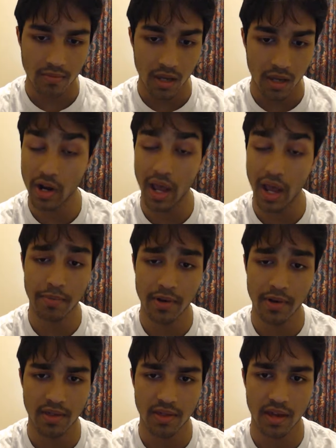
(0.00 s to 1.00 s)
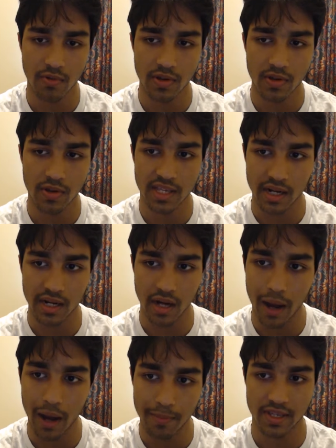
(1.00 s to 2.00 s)
what happened, I think, was the exact
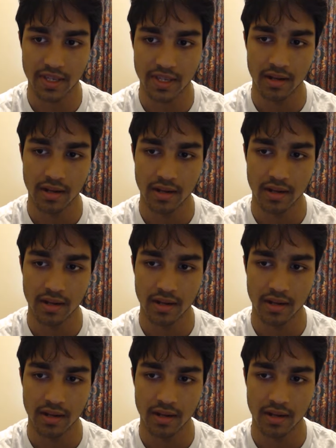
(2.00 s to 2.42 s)
opposite.